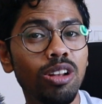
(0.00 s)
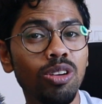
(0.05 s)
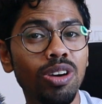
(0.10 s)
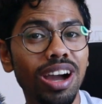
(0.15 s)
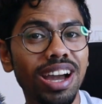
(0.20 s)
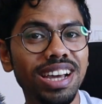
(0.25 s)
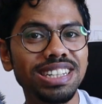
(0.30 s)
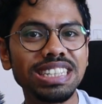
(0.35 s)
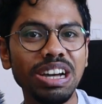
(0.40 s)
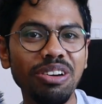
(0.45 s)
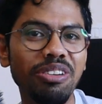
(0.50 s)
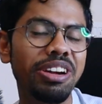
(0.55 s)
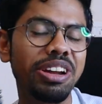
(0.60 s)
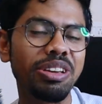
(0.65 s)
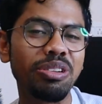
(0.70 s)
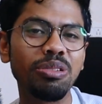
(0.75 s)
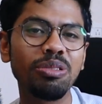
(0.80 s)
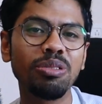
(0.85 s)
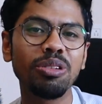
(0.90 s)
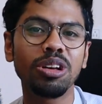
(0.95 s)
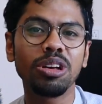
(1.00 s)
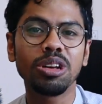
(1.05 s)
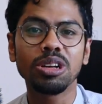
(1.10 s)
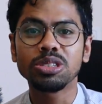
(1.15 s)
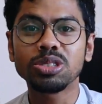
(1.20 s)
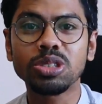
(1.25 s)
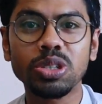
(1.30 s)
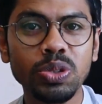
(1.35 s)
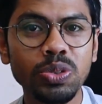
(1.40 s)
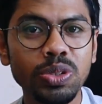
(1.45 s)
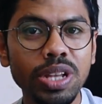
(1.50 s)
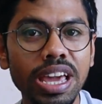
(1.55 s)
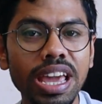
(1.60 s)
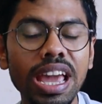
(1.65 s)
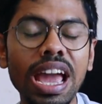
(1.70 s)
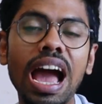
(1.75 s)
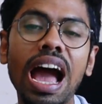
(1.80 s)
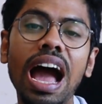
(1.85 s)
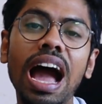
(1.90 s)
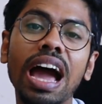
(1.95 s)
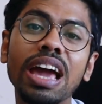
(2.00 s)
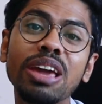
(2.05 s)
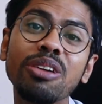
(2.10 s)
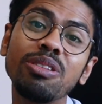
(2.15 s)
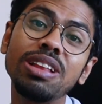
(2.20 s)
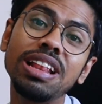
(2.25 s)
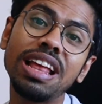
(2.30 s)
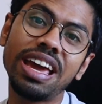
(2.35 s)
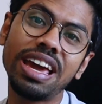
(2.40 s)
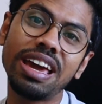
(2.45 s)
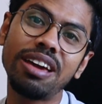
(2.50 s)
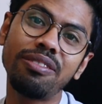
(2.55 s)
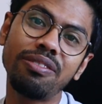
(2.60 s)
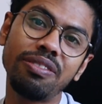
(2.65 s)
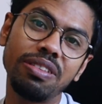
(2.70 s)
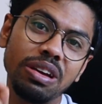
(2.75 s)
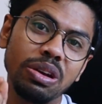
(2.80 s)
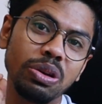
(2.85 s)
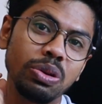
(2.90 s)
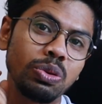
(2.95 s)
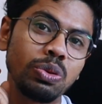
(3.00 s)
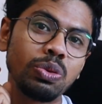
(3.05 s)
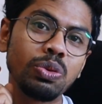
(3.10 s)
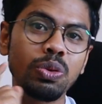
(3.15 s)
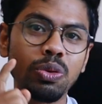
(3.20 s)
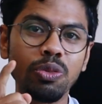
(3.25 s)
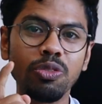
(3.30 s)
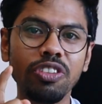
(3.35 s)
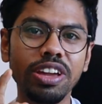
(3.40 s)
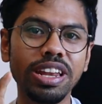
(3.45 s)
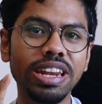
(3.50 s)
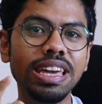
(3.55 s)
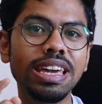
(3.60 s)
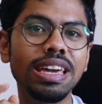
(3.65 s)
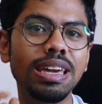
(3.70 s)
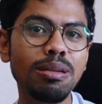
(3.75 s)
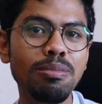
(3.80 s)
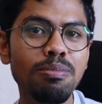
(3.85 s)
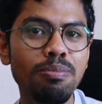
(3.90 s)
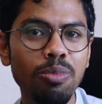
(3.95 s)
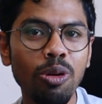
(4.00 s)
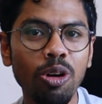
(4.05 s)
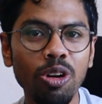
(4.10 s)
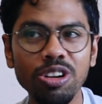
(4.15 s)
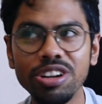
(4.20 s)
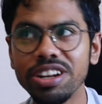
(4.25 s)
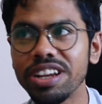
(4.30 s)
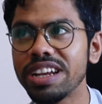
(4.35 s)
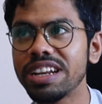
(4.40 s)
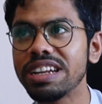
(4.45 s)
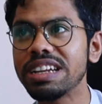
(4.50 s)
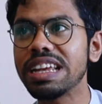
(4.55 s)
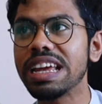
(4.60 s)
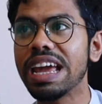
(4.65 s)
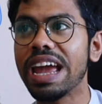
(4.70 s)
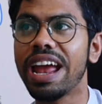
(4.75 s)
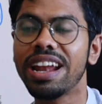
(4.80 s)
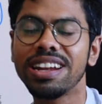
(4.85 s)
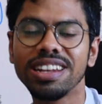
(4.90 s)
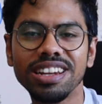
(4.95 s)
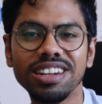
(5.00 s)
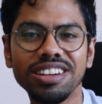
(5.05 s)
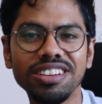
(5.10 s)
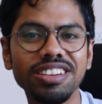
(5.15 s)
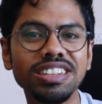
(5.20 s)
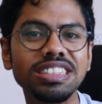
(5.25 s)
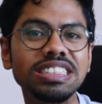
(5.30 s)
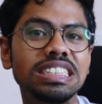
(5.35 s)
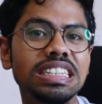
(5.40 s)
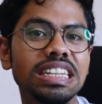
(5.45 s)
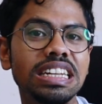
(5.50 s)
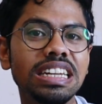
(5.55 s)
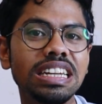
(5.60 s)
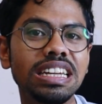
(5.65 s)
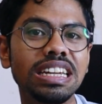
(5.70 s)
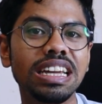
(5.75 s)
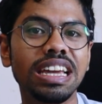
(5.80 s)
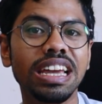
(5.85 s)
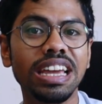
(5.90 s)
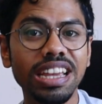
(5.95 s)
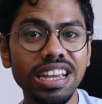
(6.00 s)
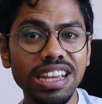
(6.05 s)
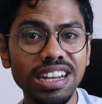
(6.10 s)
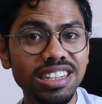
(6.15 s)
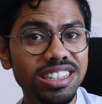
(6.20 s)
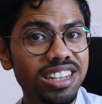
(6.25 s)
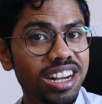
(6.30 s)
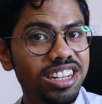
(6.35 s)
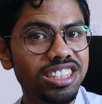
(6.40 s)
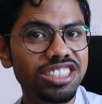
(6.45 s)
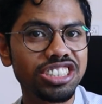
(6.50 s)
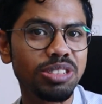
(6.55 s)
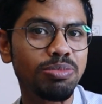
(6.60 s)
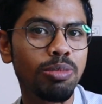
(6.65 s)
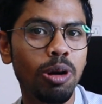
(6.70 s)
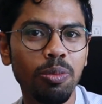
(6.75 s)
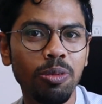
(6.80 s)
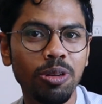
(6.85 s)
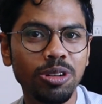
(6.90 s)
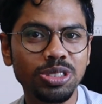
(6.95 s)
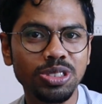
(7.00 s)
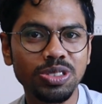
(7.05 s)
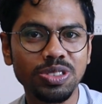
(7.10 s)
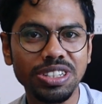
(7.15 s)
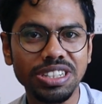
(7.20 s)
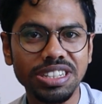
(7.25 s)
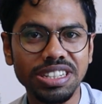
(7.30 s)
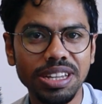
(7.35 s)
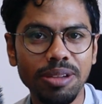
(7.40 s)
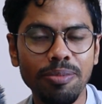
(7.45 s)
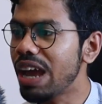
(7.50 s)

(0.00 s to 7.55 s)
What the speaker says: Hello guys, how are you? So today I will have two very important and interesting internship opportunities.